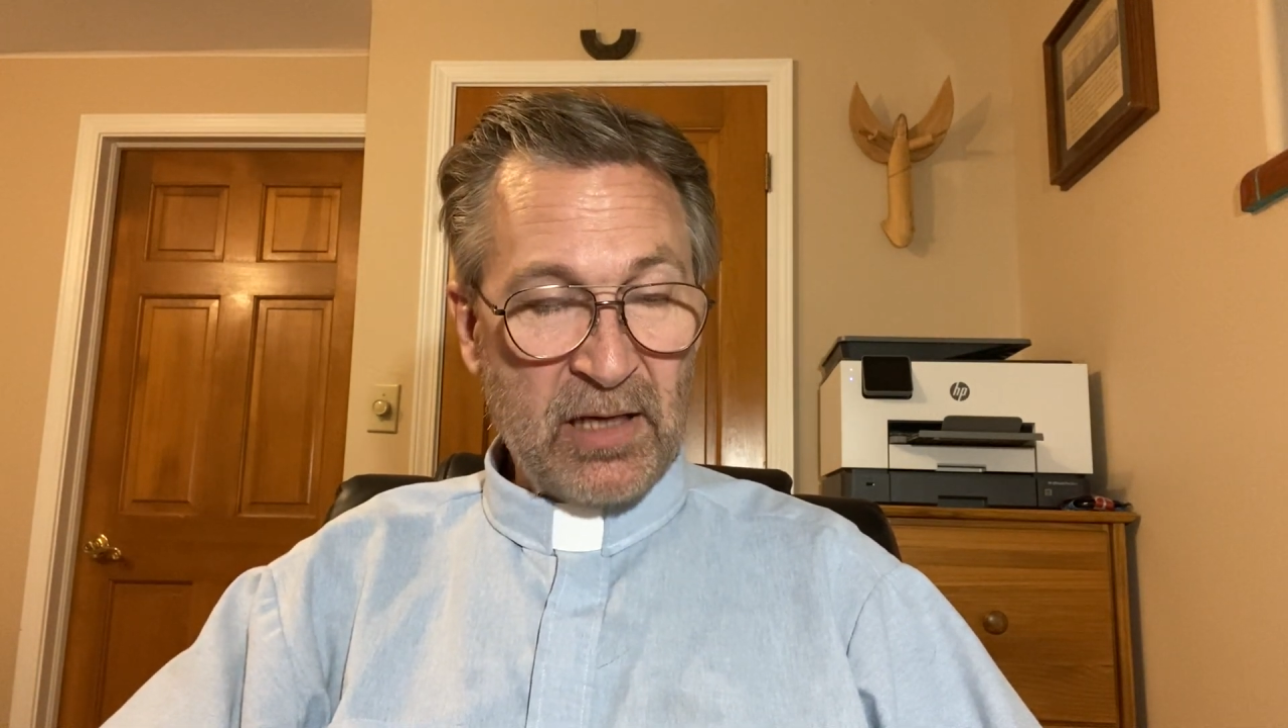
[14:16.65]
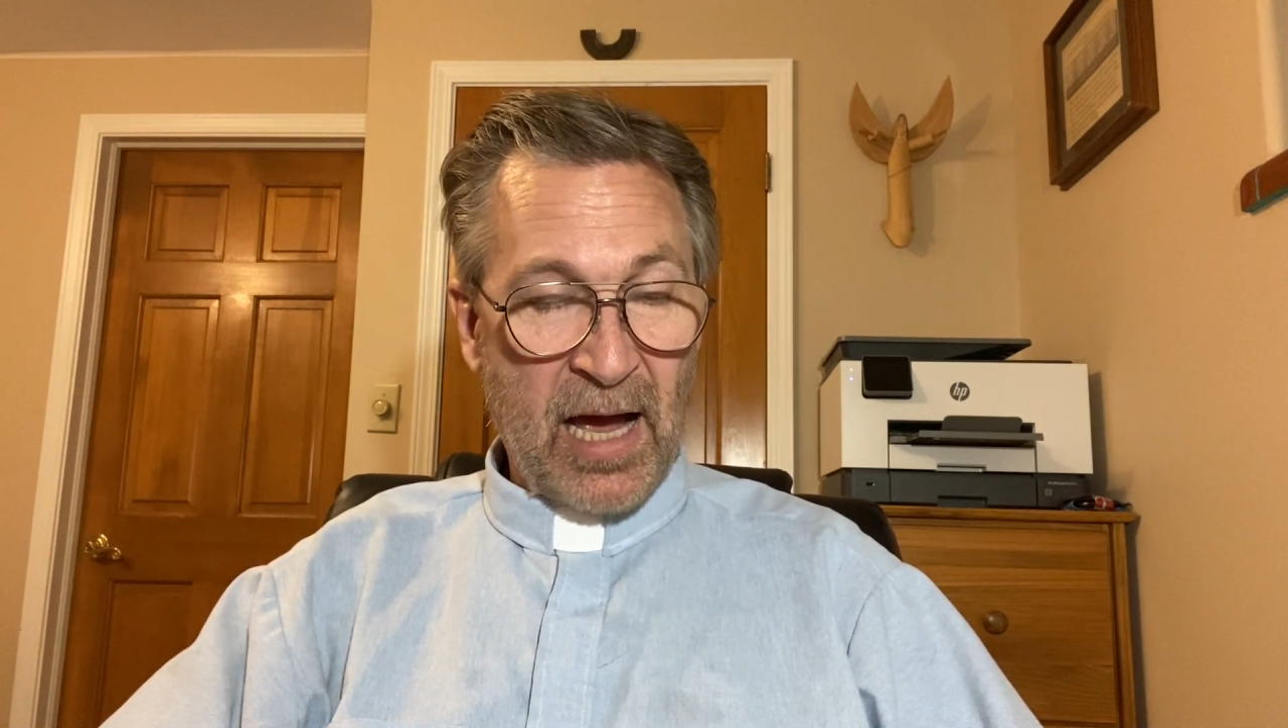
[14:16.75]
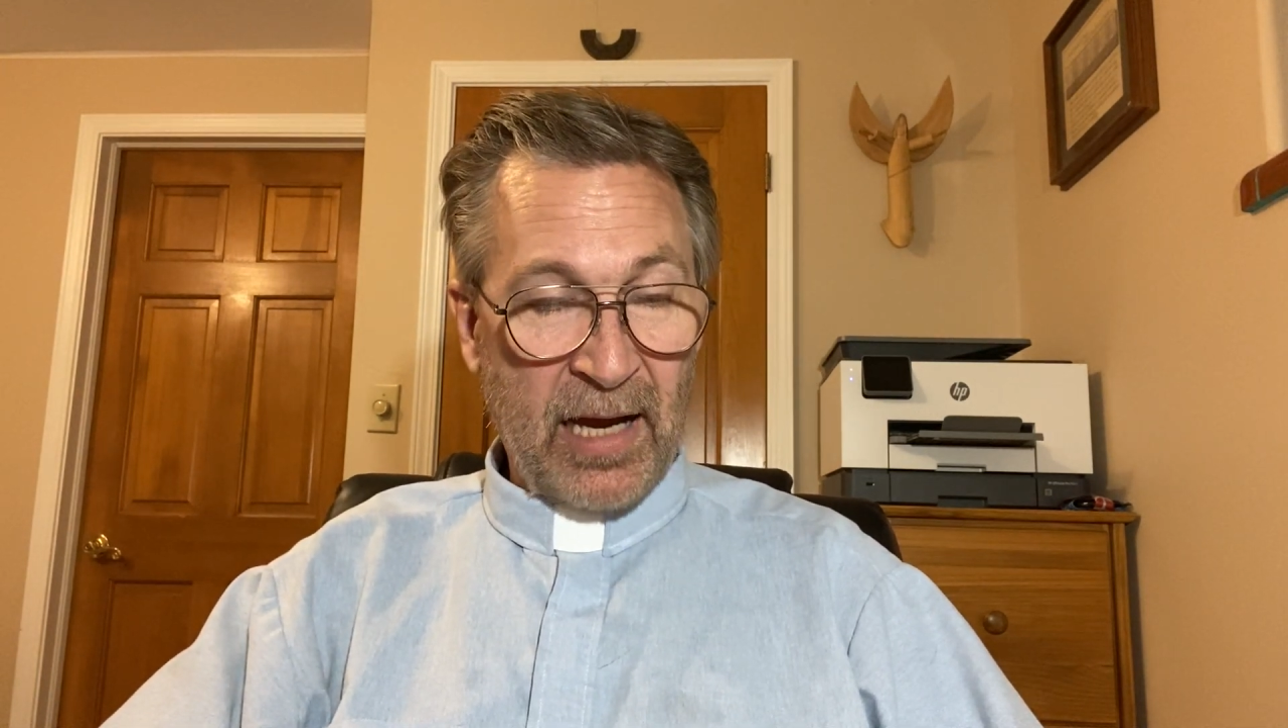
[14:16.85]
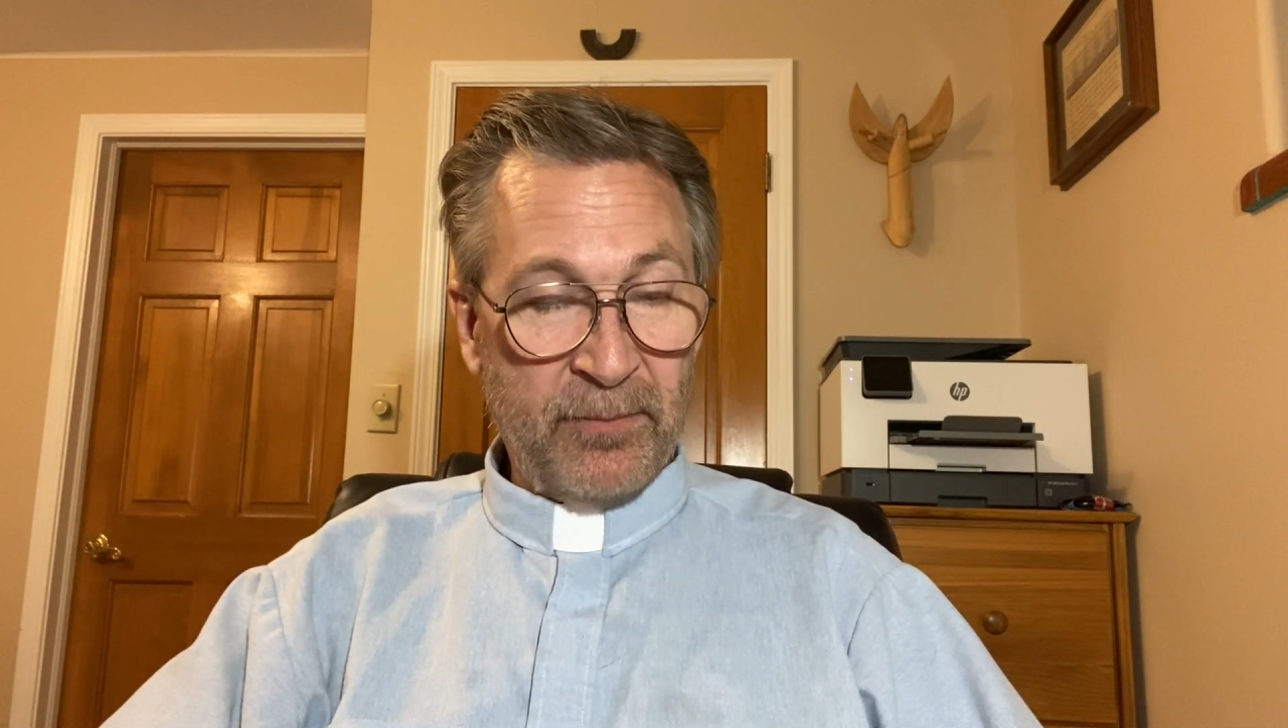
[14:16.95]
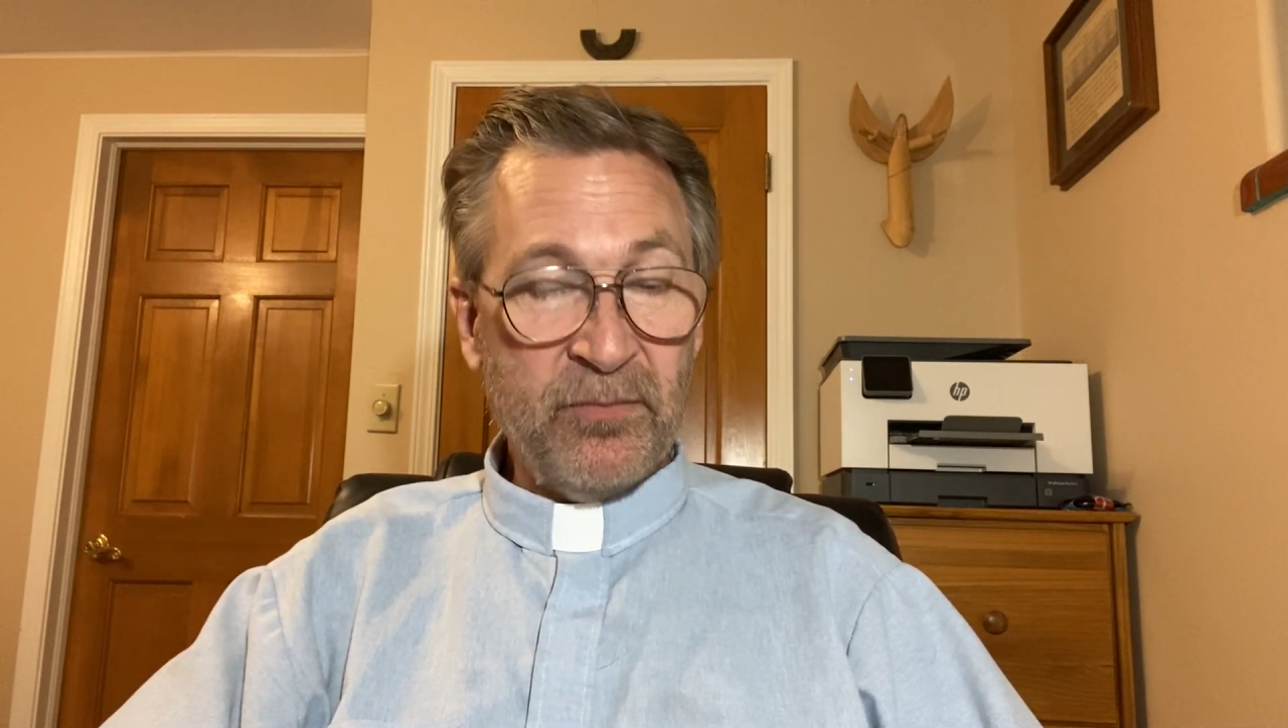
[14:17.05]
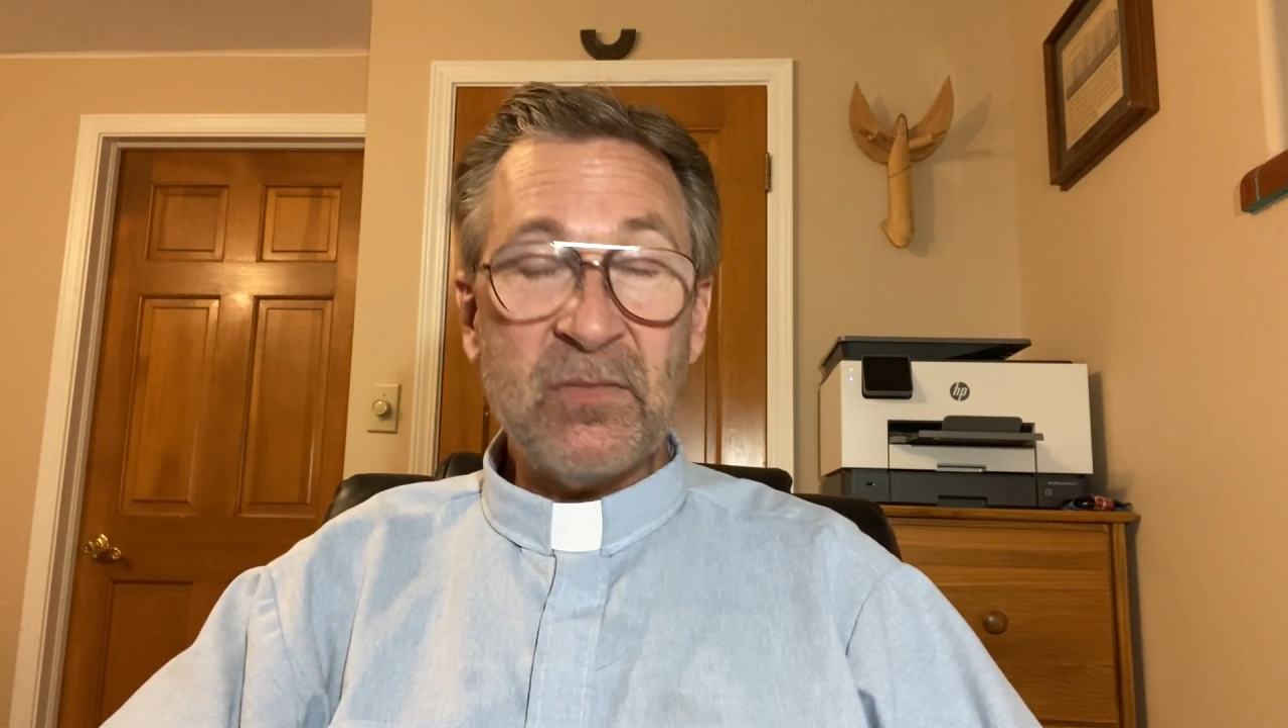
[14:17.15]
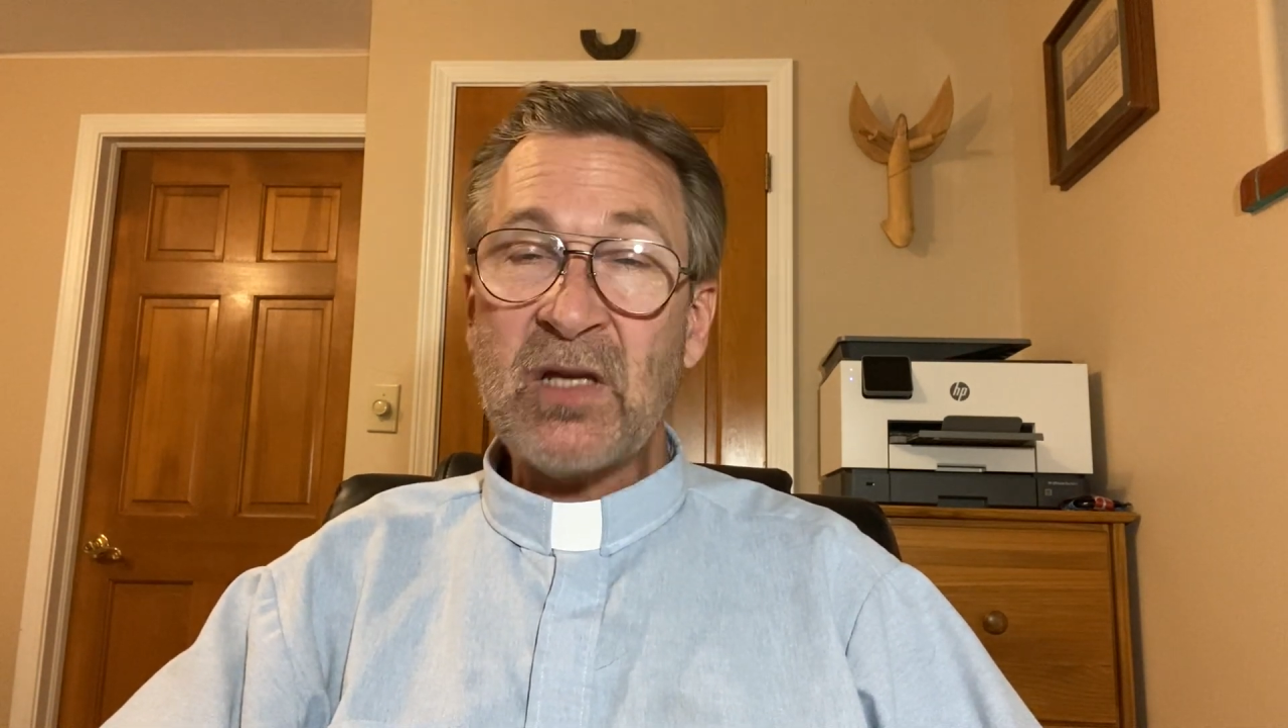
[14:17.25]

time,